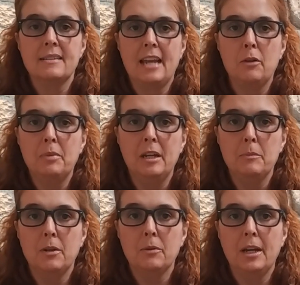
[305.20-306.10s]
down
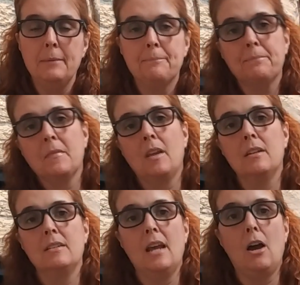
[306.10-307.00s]
payment, right?
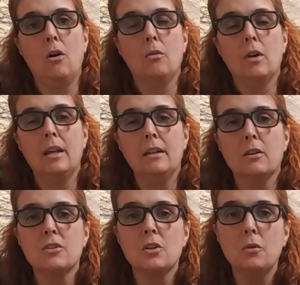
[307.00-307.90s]
Now, in
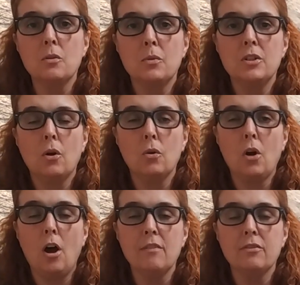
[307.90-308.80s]
Arizona, when you go to
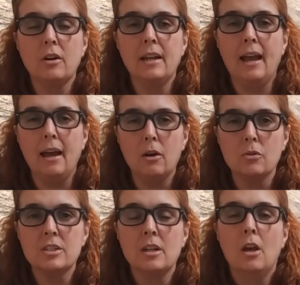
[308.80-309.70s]
offer on a
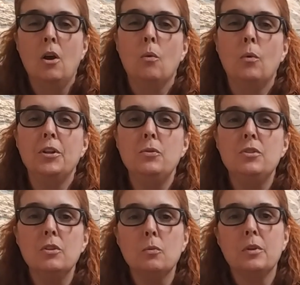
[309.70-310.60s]
house, what you
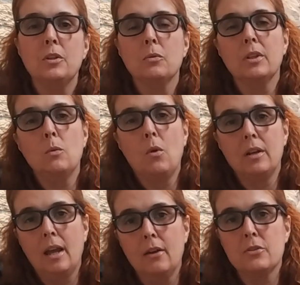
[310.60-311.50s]
do when you really want a
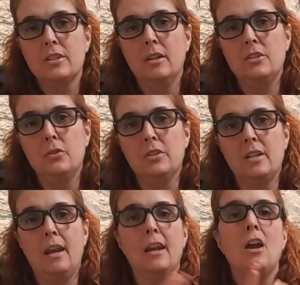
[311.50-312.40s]
house is you
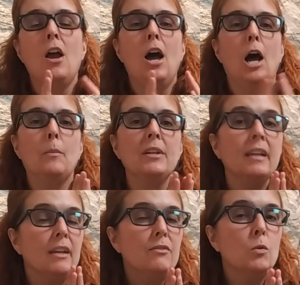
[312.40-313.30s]
say, I'm going to
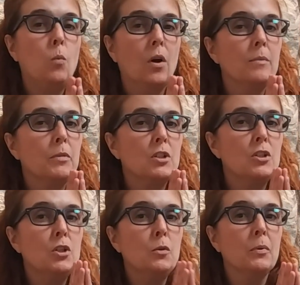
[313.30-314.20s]
give you 1 to
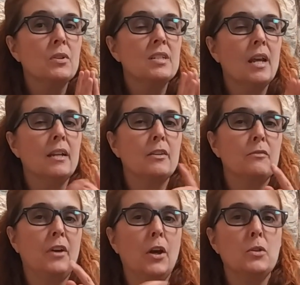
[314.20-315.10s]
2% of the
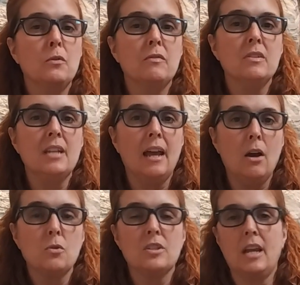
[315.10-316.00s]
value of this
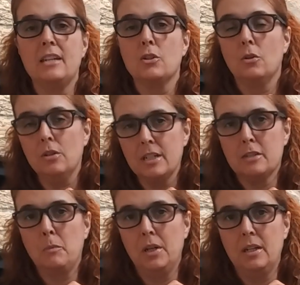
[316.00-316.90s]
house as earnest
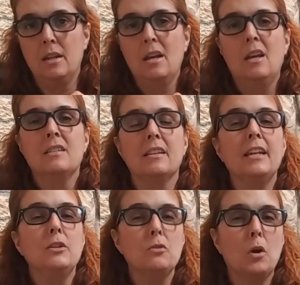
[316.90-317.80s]
money to
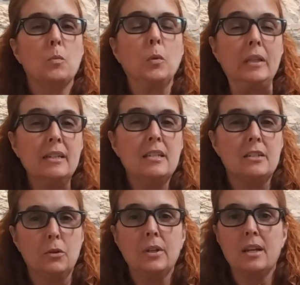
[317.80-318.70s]
let you know I'm really
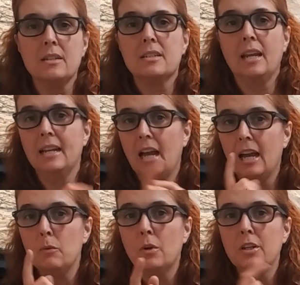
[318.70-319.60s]
serious. And
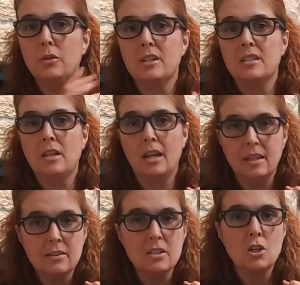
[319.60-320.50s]
I want you to
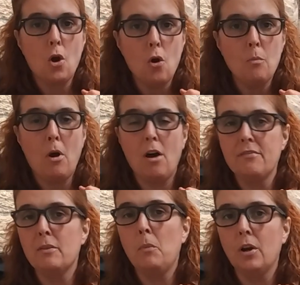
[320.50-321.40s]
take this home off
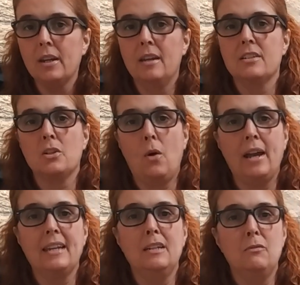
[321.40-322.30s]
the market so I
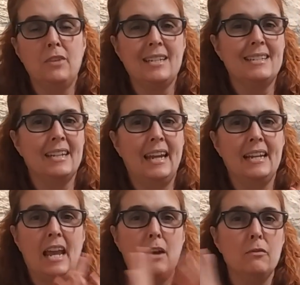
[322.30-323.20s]
can
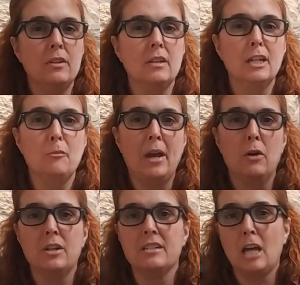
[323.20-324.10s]
investigate everything
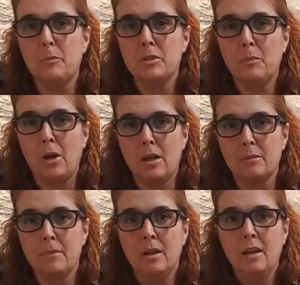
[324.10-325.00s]
about it top to
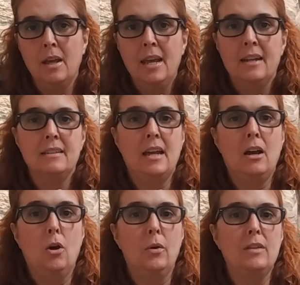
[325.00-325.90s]
bottom.
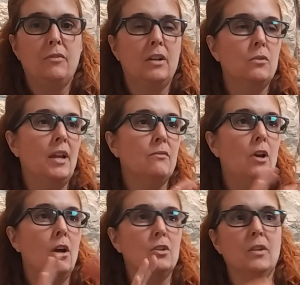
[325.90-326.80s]
Now, if I don't have
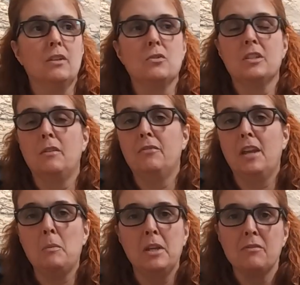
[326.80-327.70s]
contractors in the
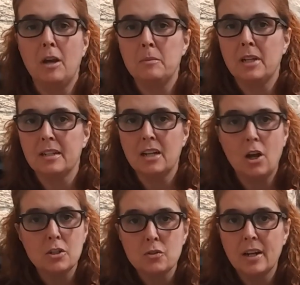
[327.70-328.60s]
family, if I'm not a
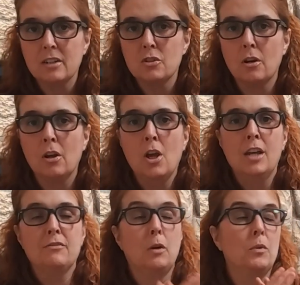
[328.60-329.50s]
contractor,
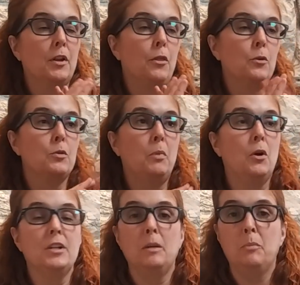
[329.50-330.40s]
if I want a
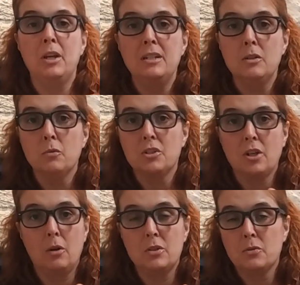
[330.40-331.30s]
third-party opinion, which I
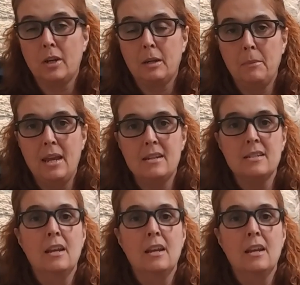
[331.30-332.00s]
always recommend,